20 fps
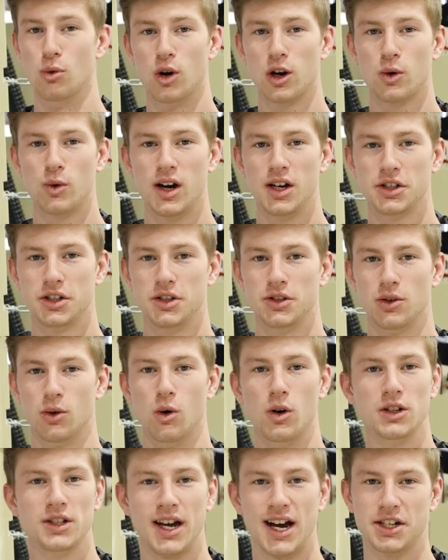more questions
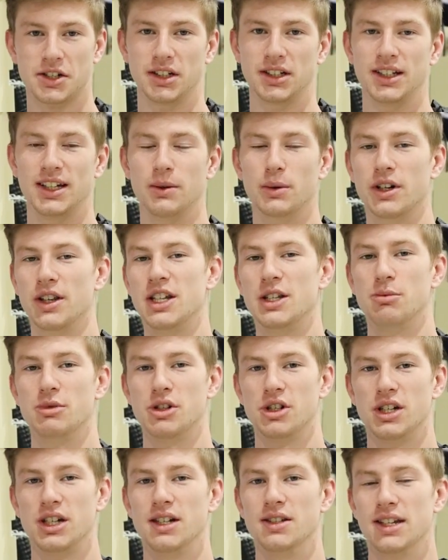or to actually get one of these
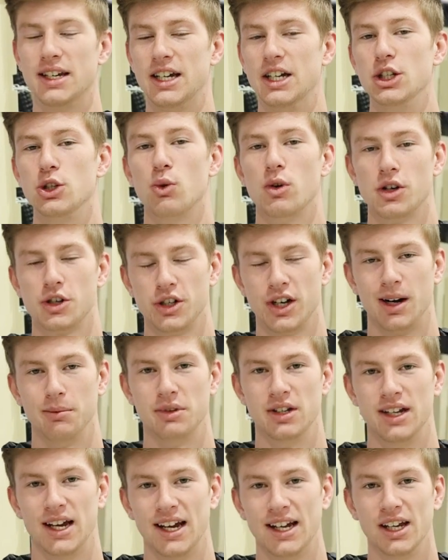machines in your shop
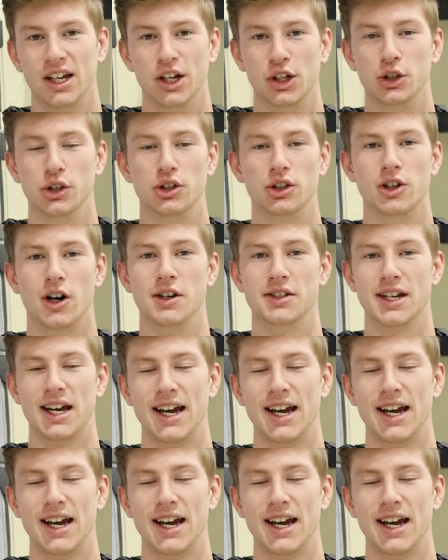today, you can call us